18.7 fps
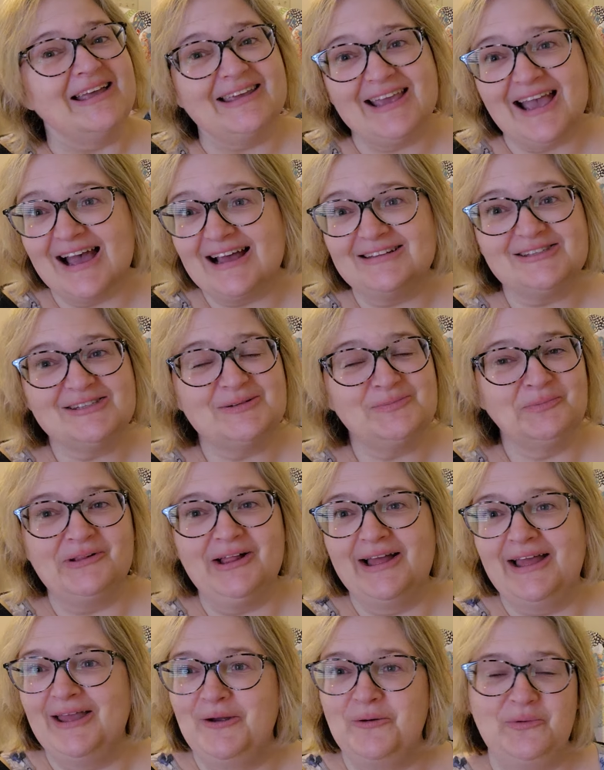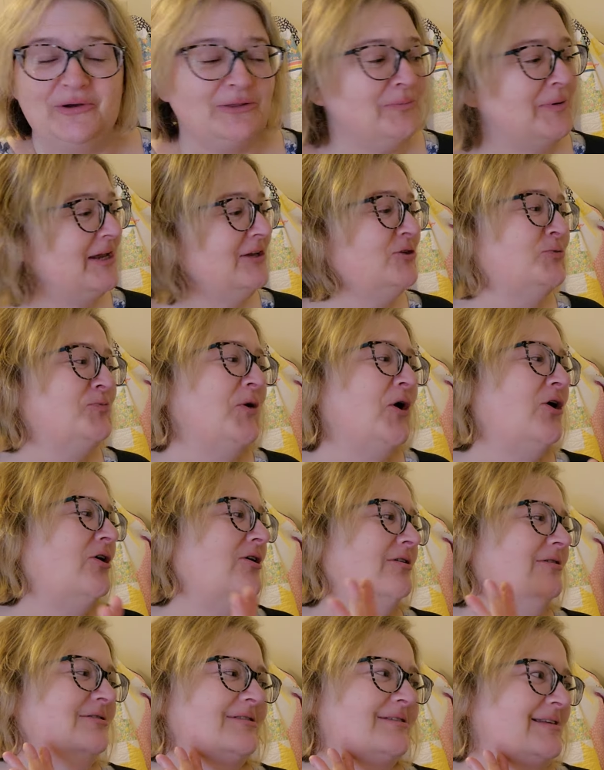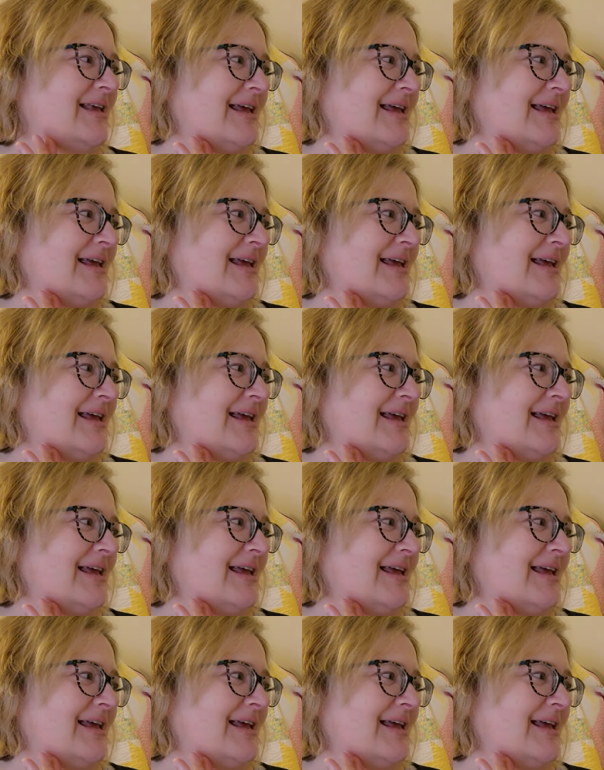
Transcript: cats playing with beach balls